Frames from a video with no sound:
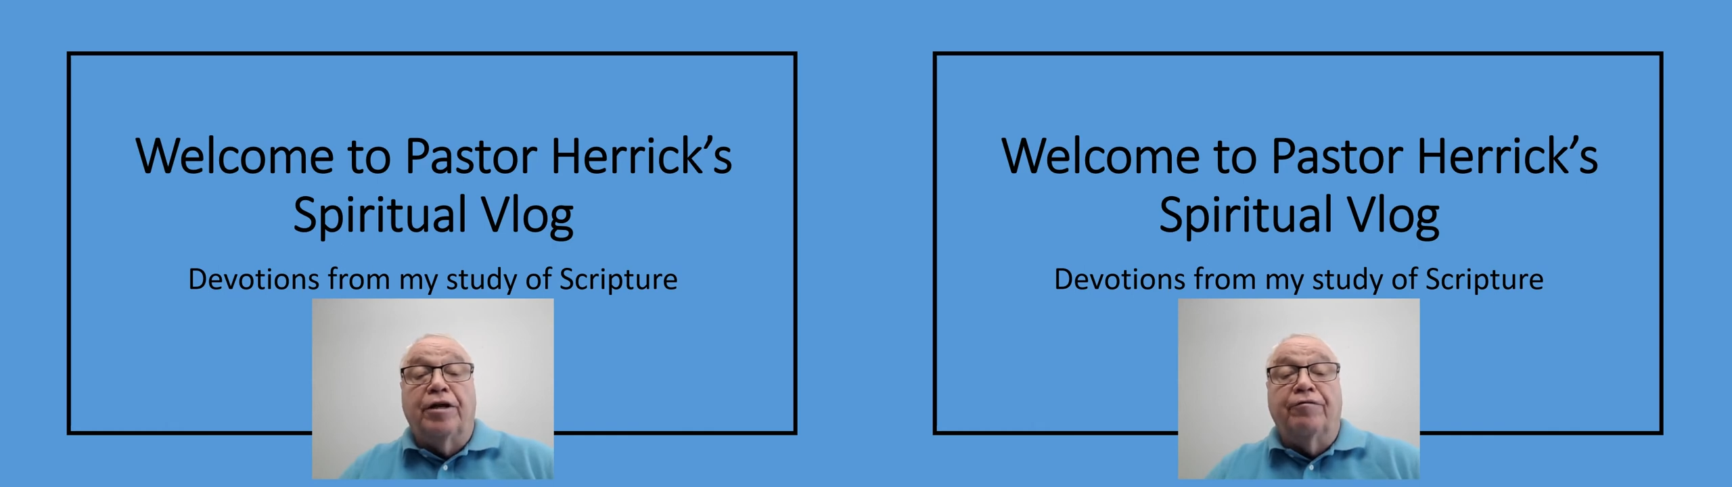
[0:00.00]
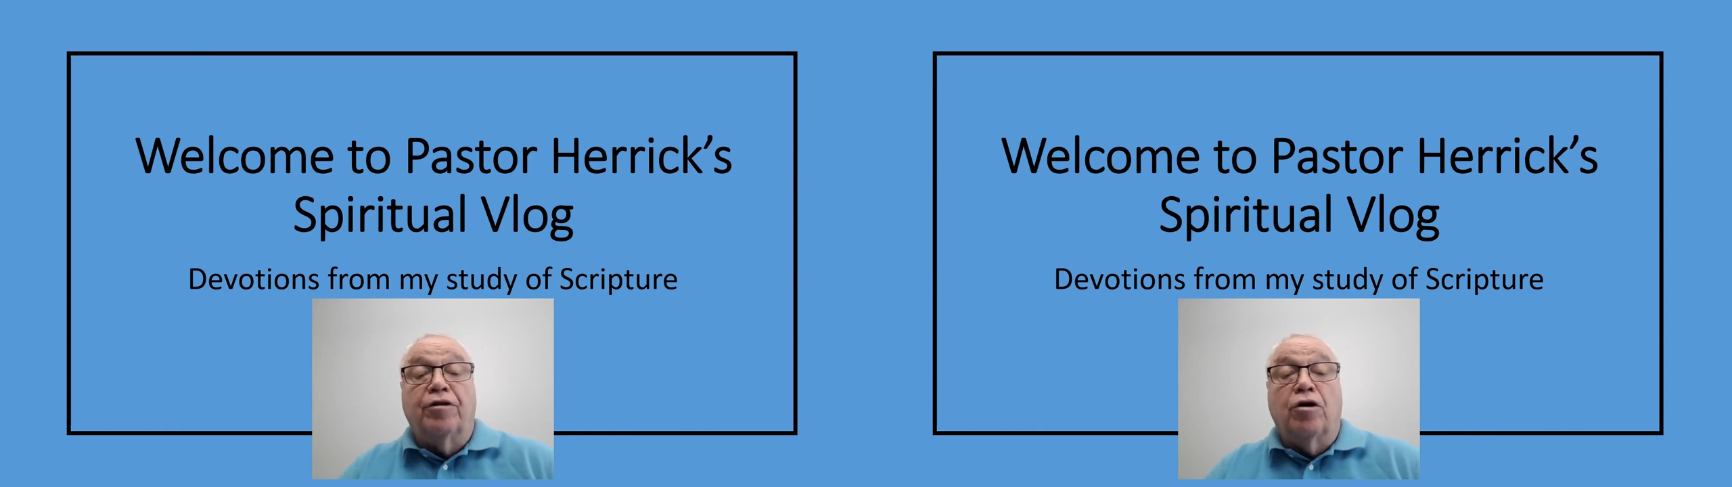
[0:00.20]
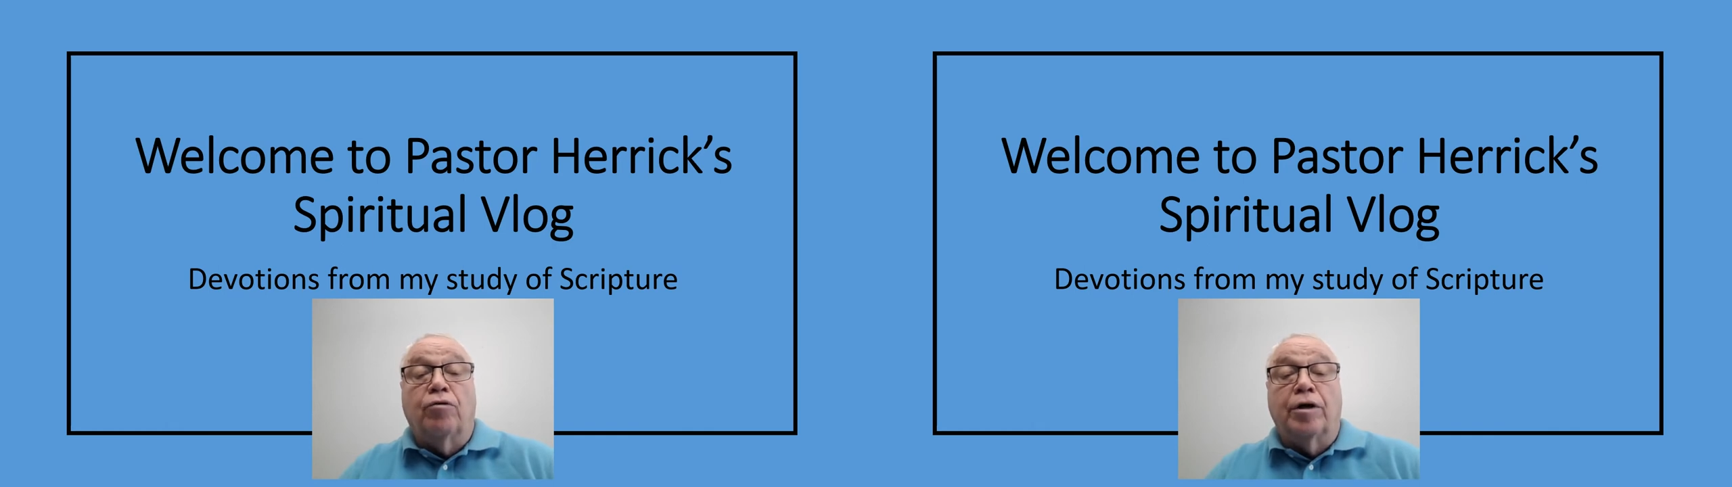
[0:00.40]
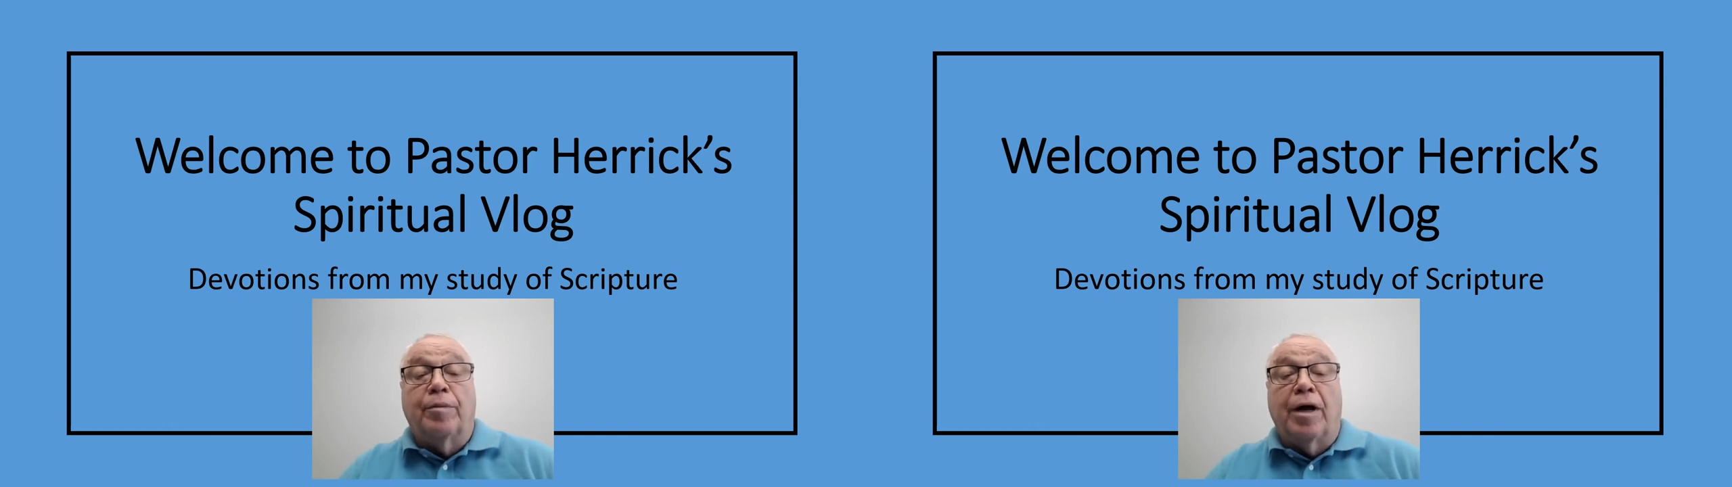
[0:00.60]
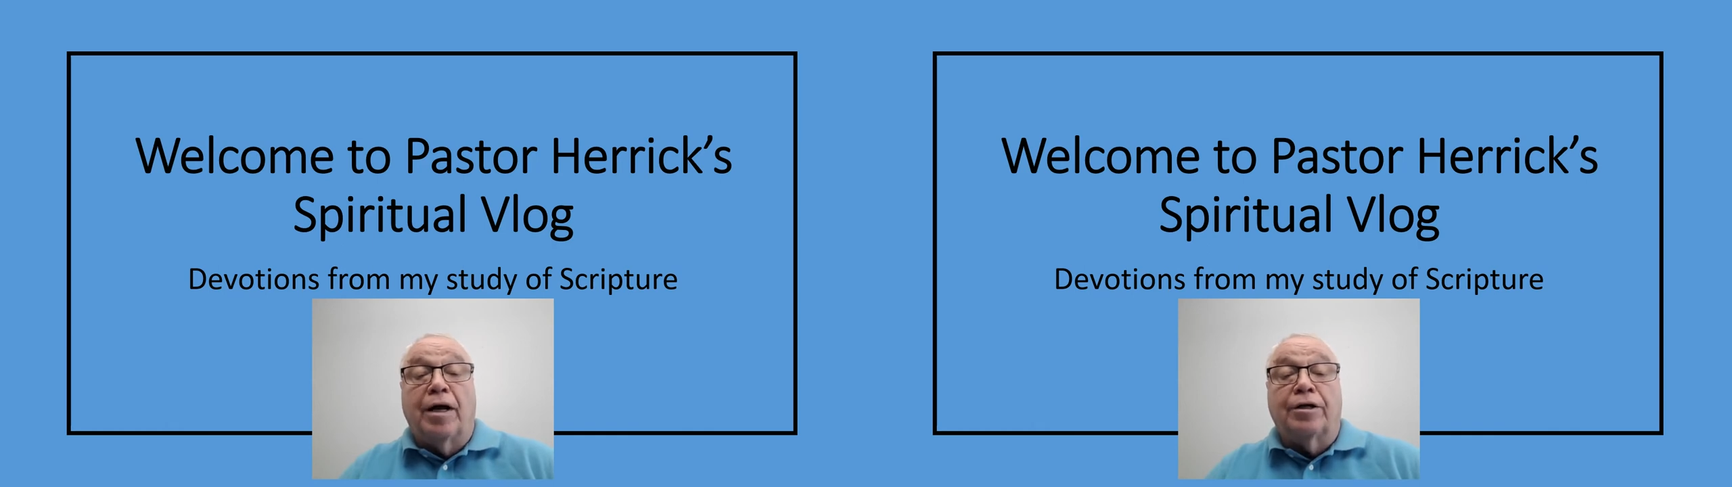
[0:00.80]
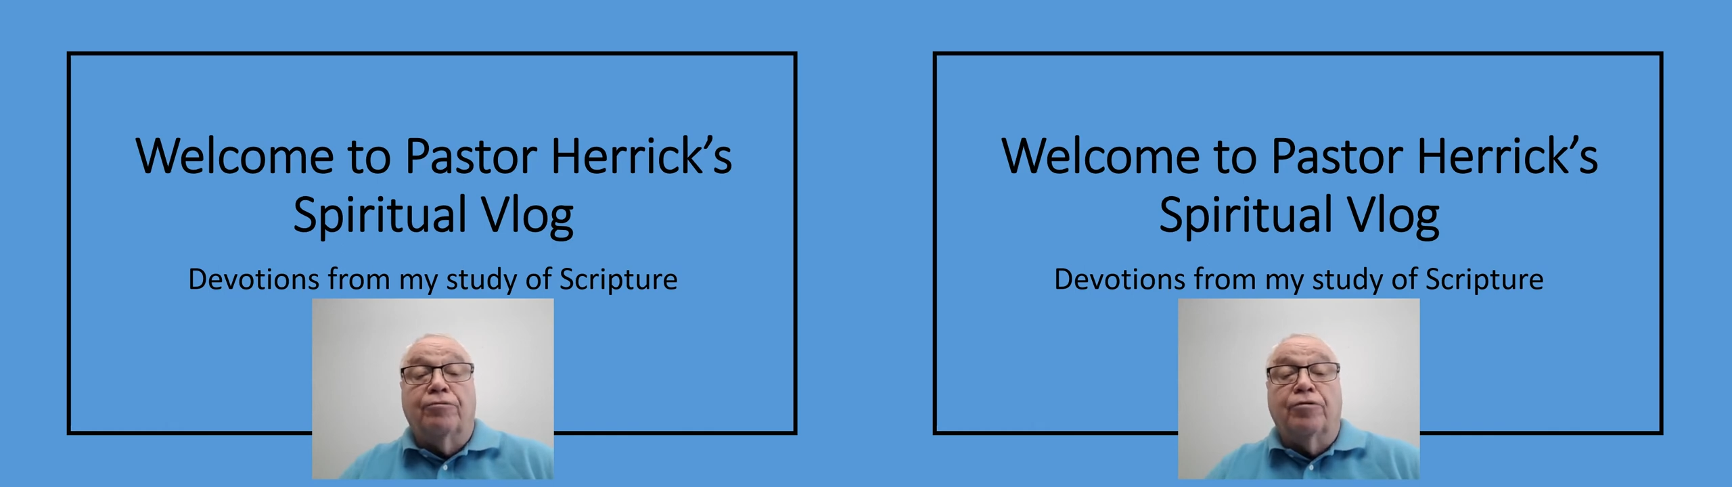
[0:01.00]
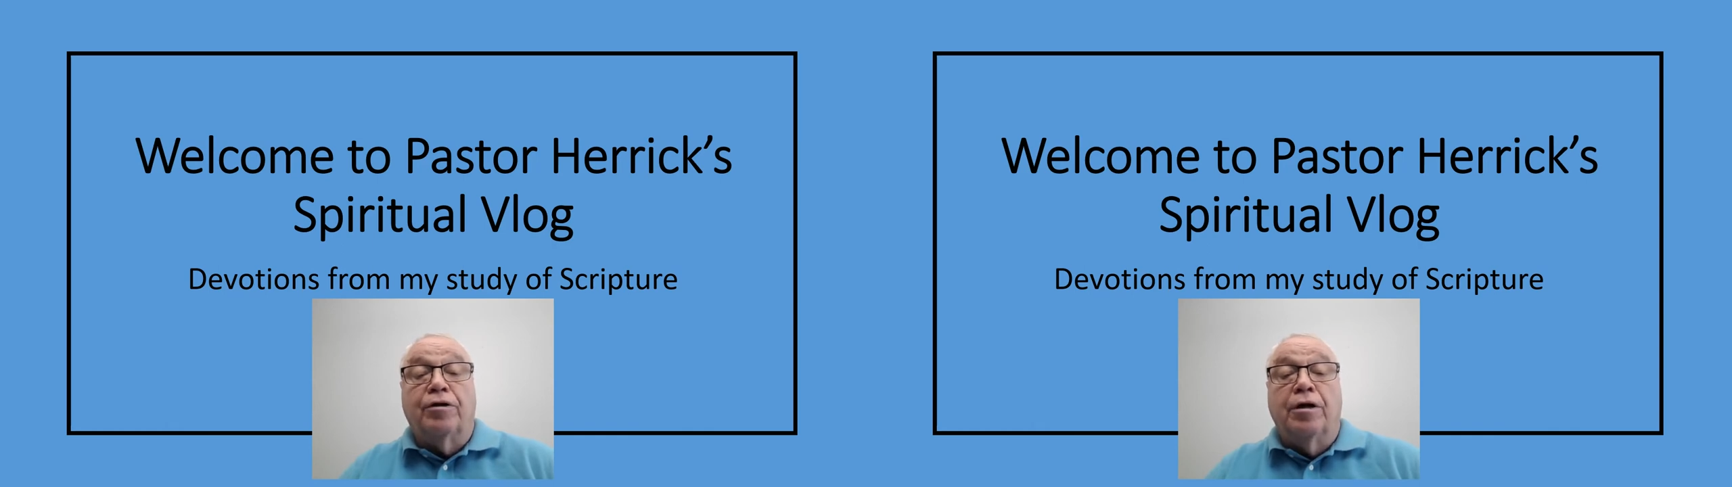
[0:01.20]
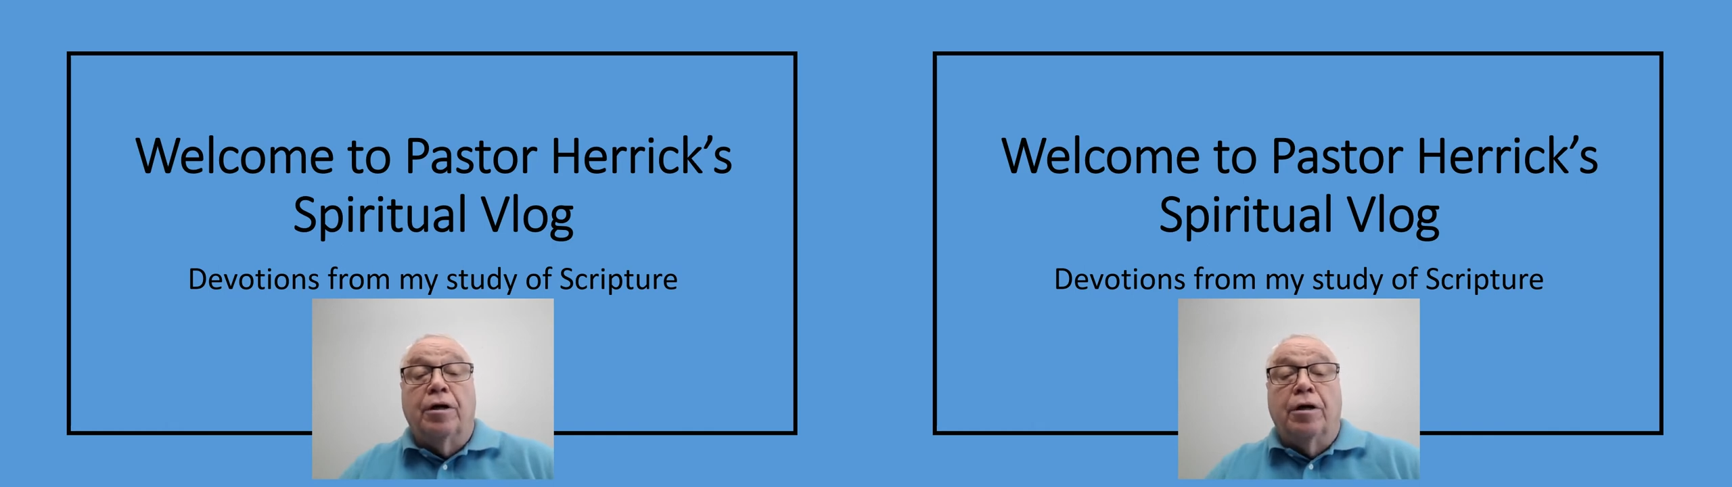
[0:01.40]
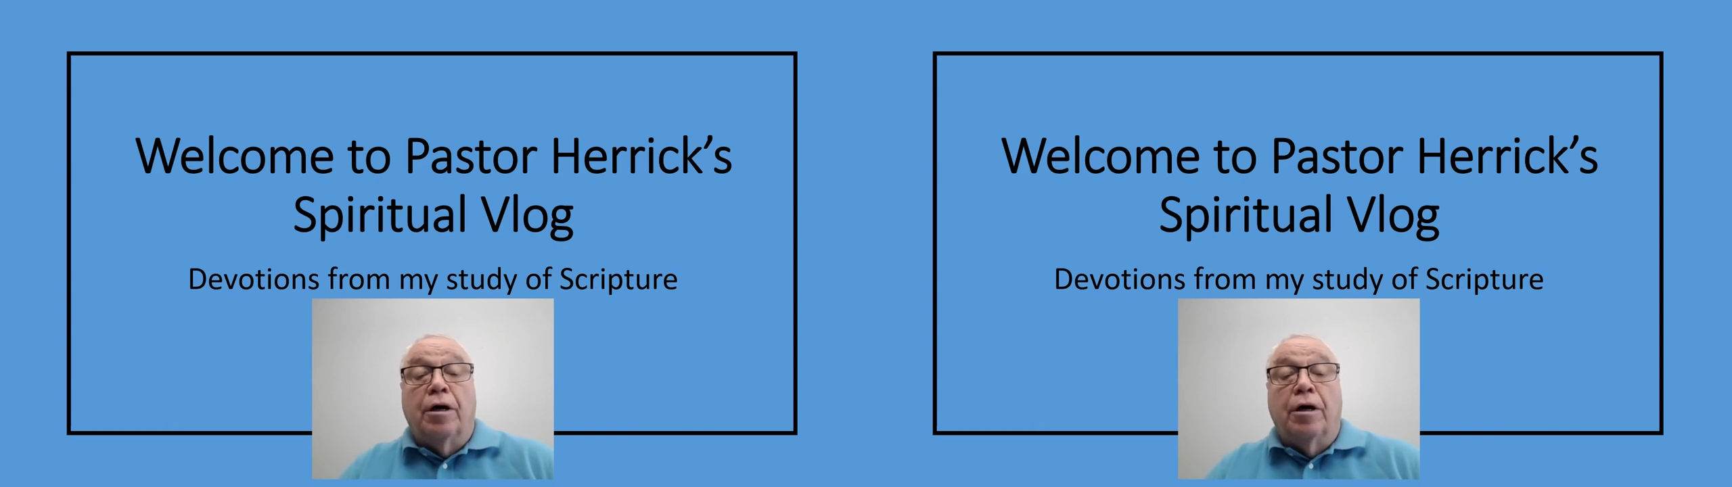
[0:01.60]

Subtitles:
and even going back to when